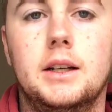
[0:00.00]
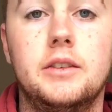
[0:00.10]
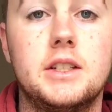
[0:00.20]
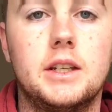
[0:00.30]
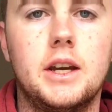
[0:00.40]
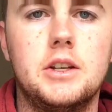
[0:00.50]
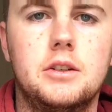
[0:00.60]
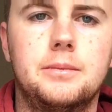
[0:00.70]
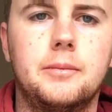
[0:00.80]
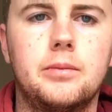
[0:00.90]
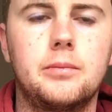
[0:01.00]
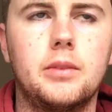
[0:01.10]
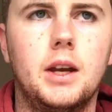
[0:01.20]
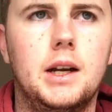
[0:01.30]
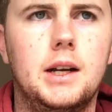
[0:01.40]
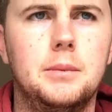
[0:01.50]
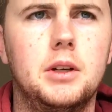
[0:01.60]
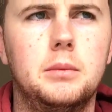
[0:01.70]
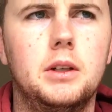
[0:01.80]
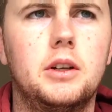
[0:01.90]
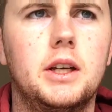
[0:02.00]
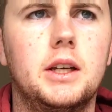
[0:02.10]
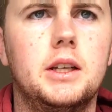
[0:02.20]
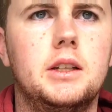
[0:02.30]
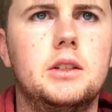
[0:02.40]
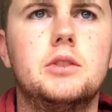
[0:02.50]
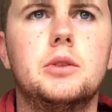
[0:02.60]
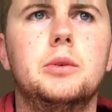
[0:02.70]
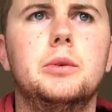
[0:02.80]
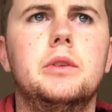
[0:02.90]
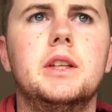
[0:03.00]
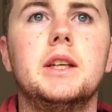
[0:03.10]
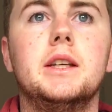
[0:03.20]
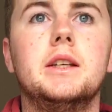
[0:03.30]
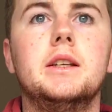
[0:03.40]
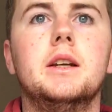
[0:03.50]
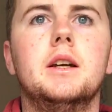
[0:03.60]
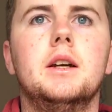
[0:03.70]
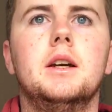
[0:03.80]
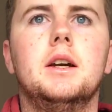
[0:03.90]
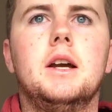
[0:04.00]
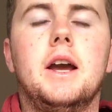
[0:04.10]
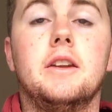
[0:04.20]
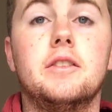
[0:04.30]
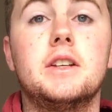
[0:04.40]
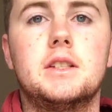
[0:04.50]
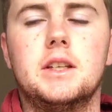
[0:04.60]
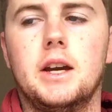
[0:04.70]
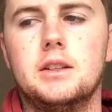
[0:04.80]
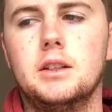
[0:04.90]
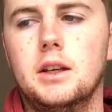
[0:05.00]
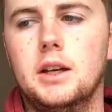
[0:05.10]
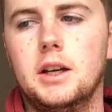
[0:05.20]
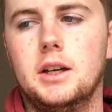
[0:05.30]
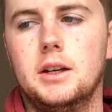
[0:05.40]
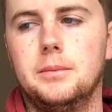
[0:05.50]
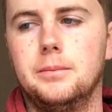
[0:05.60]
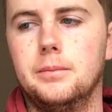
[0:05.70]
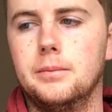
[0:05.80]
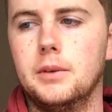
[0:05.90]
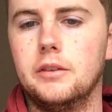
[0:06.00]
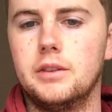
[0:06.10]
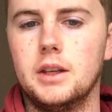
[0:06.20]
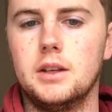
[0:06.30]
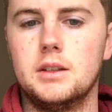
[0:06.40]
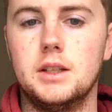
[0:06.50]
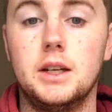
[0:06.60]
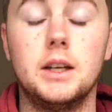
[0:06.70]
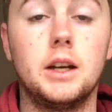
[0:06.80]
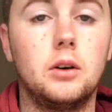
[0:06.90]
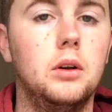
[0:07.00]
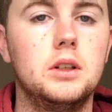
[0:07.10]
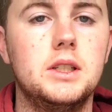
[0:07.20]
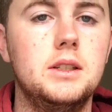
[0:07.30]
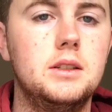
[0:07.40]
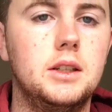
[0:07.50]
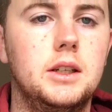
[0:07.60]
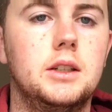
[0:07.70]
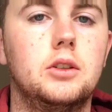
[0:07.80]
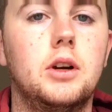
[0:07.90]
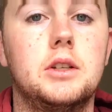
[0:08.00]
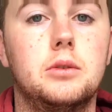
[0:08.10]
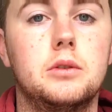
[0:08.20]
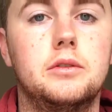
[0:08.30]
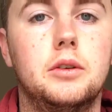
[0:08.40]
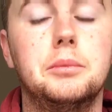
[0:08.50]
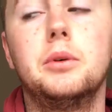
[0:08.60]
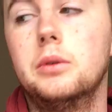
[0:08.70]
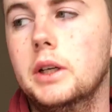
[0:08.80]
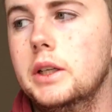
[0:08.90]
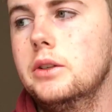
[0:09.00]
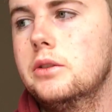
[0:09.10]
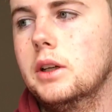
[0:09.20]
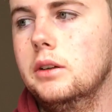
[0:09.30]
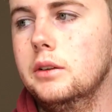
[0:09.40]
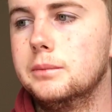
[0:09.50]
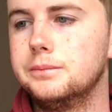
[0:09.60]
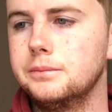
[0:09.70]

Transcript: investigation, I'm going to be looking into the and investigating if there's any inequalities in grassroots football in New Zealand.